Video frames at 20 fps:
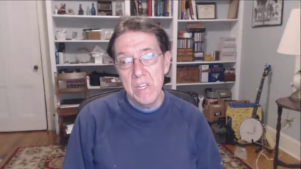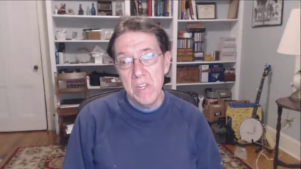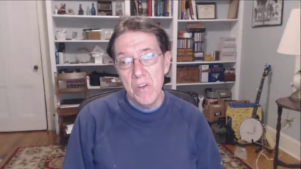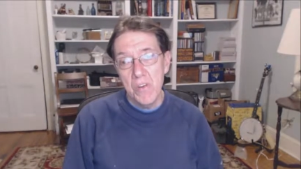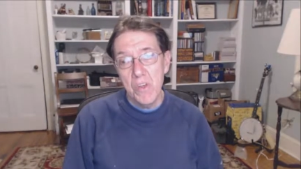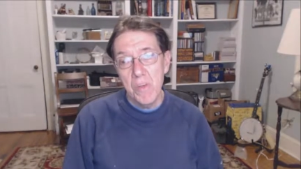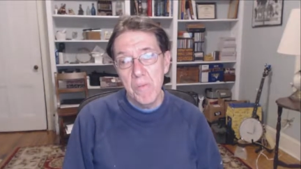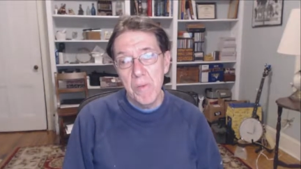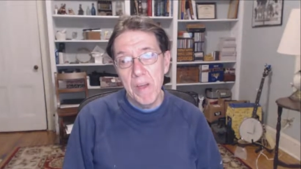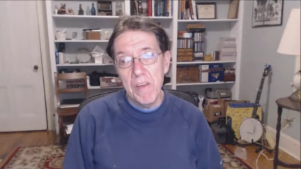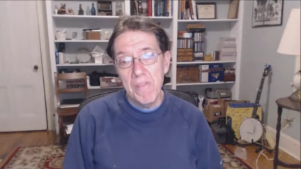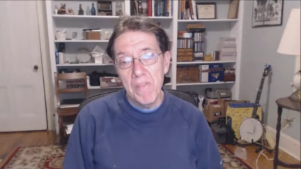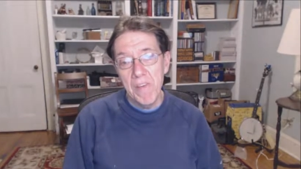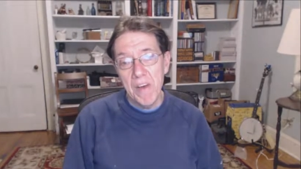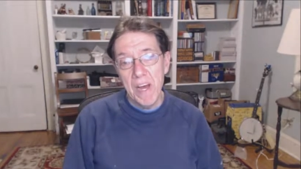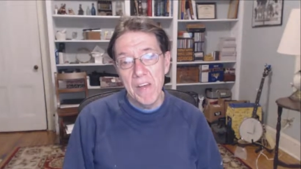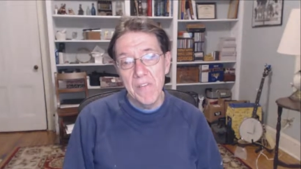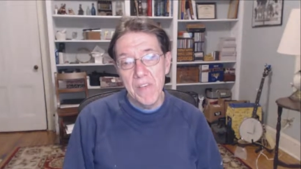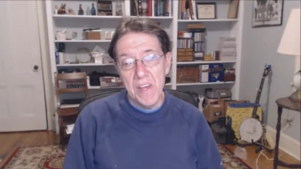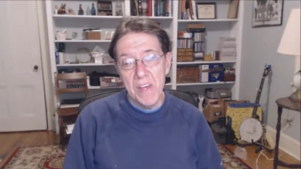You know, you may
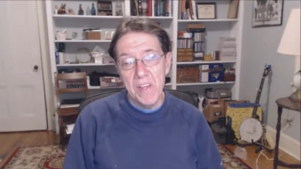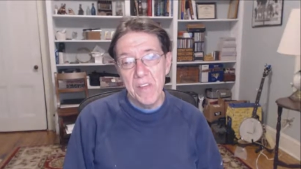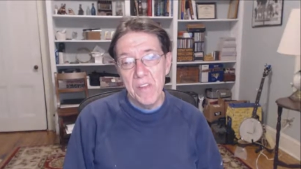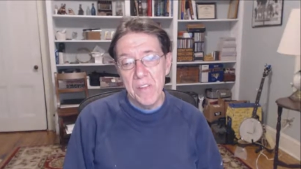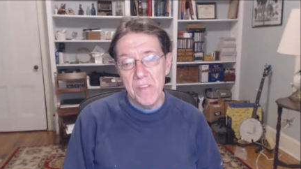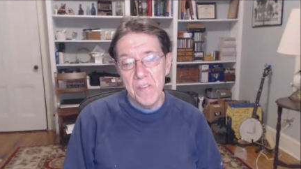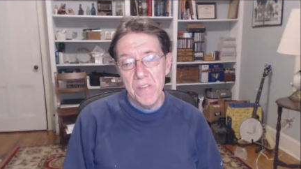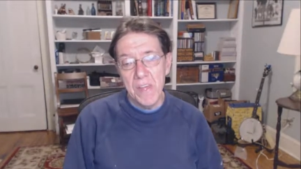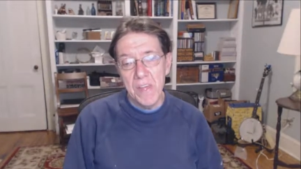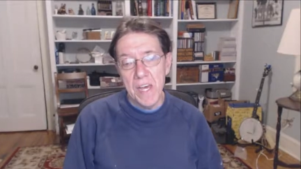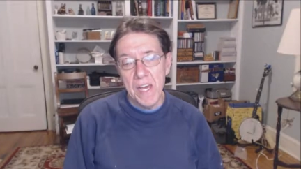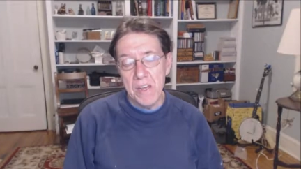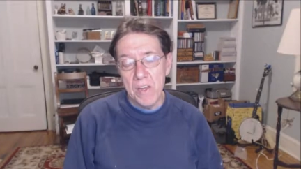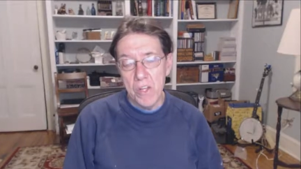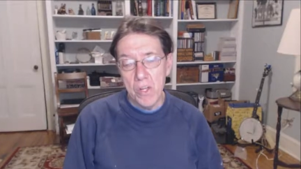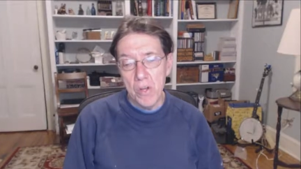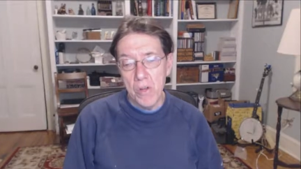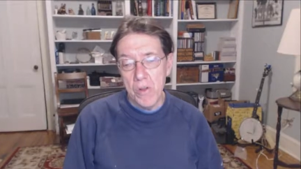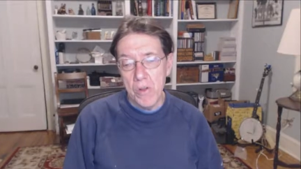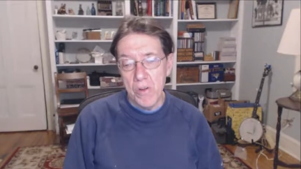find that,
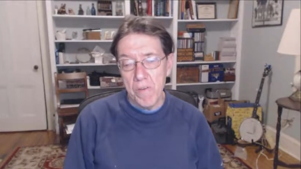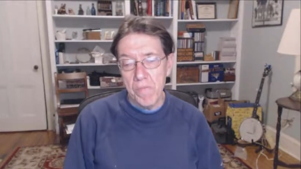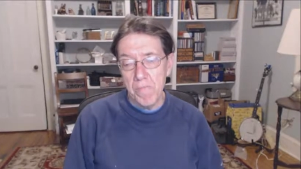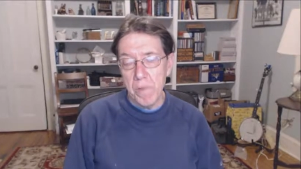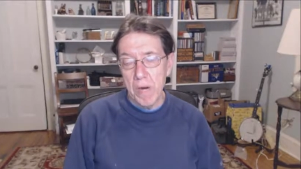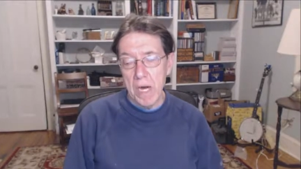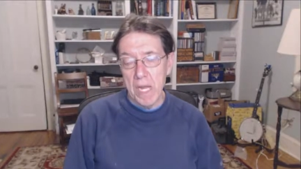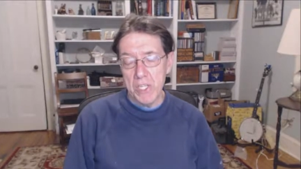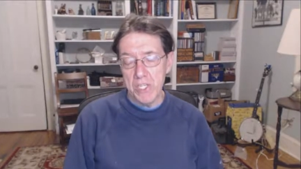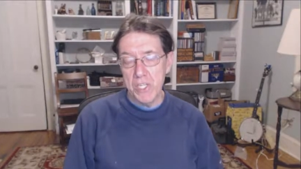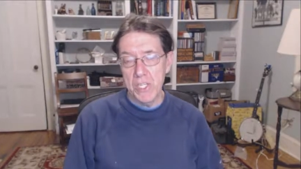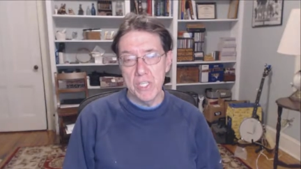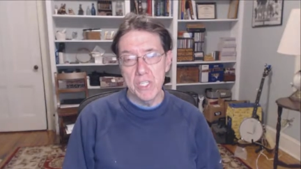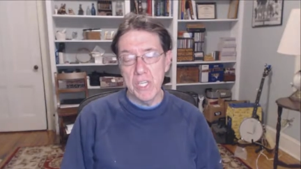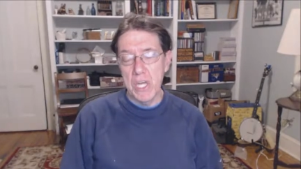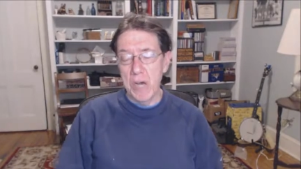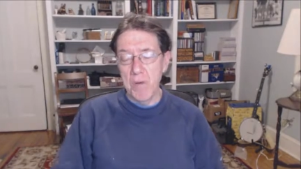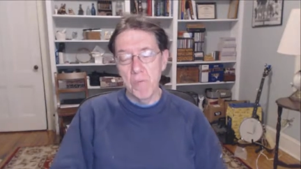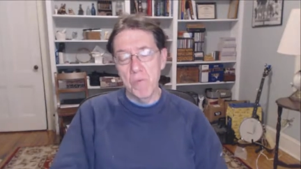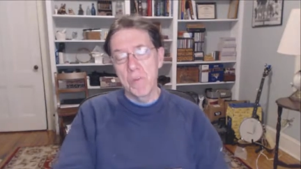that, you know, your policy
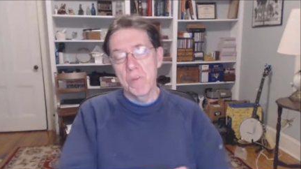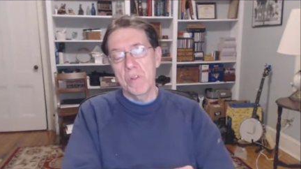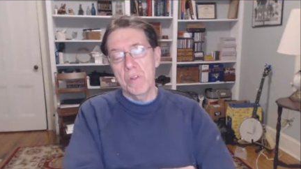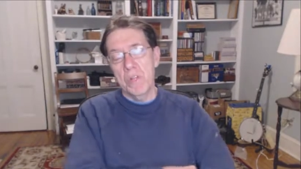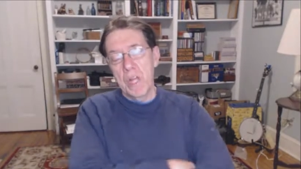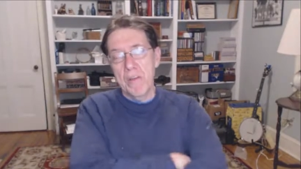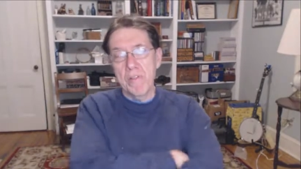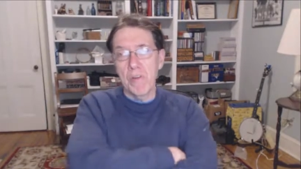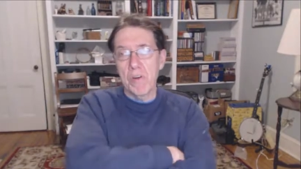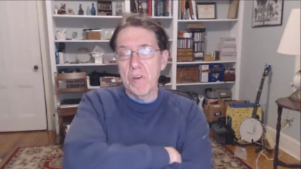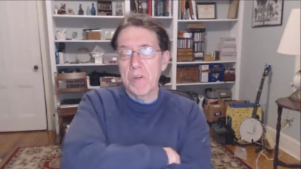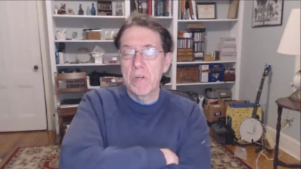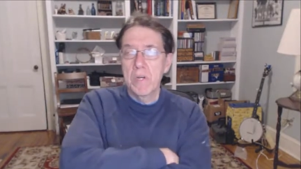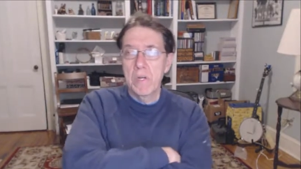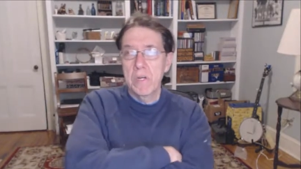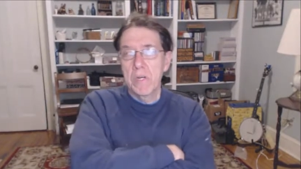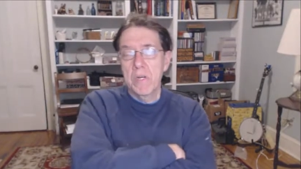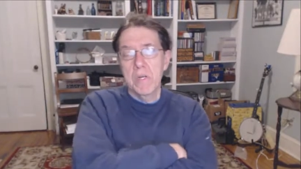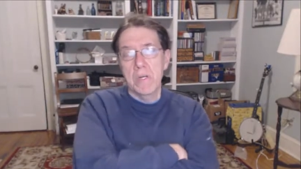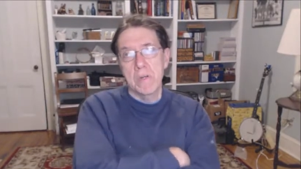is, I will never
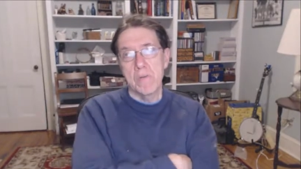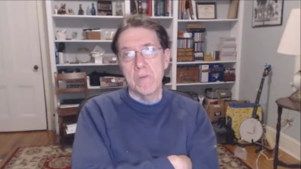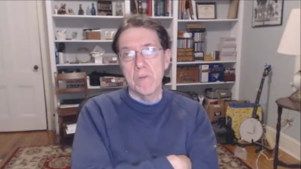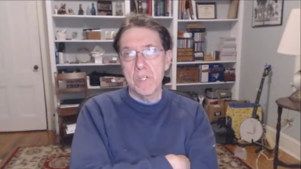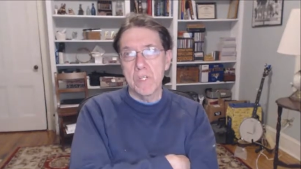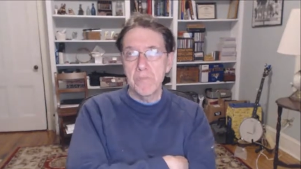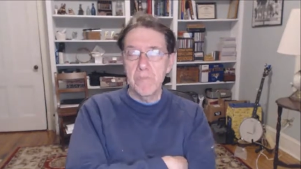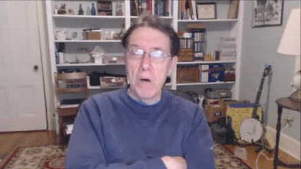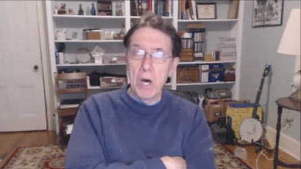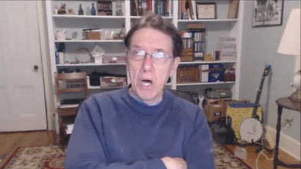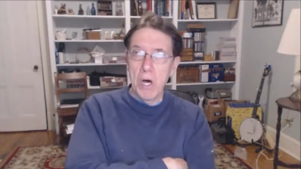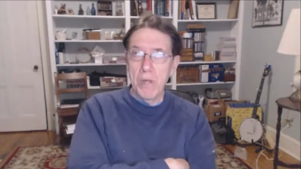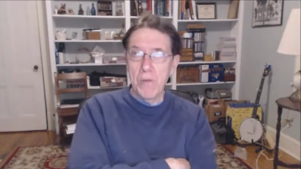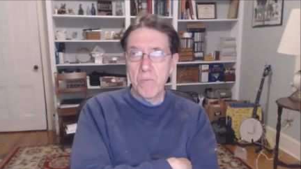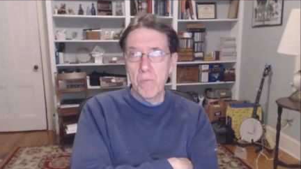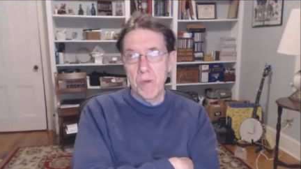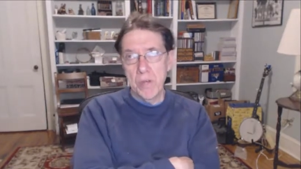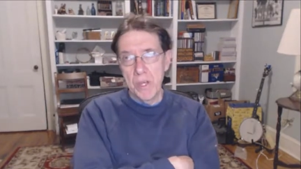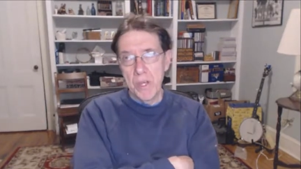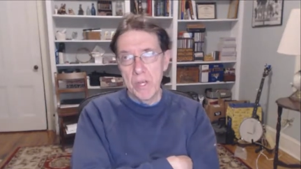
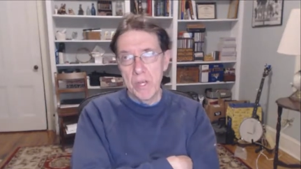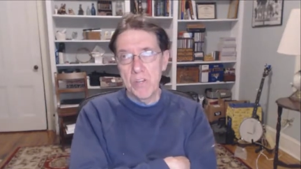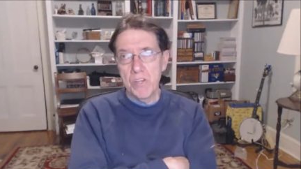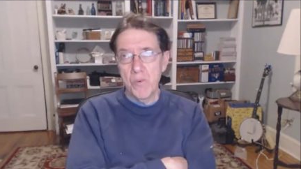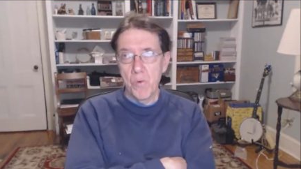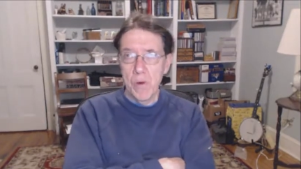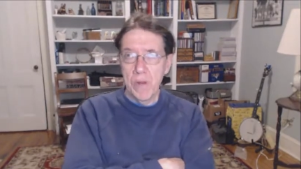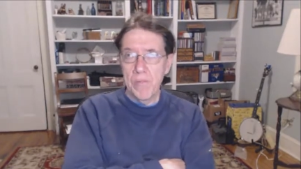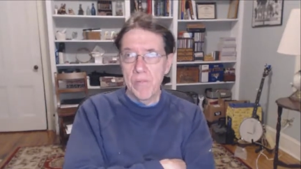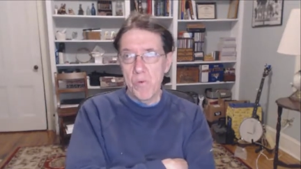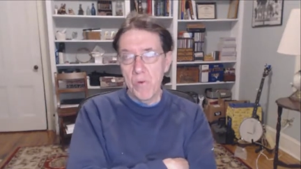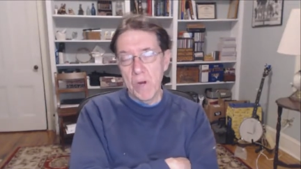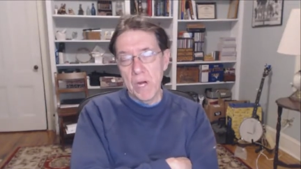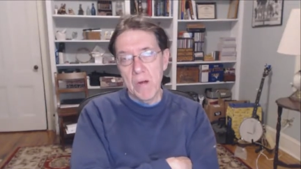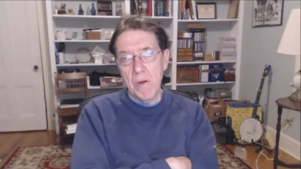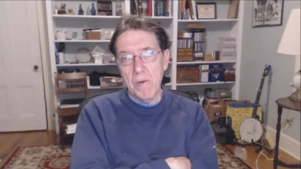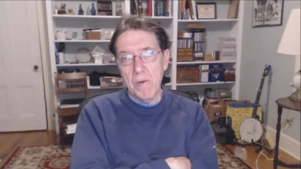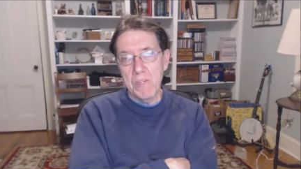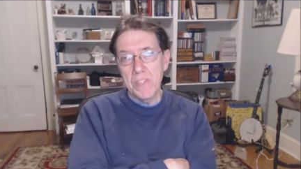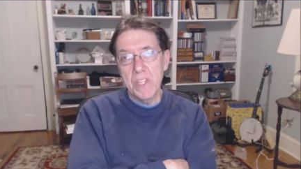respond within
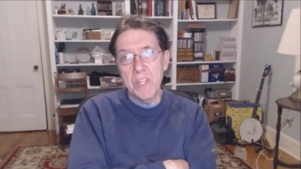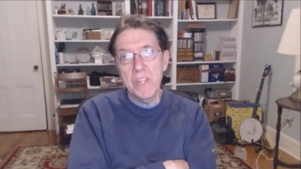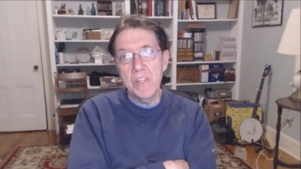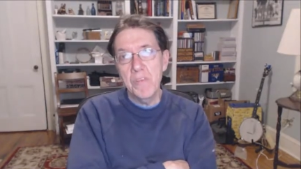24 hours.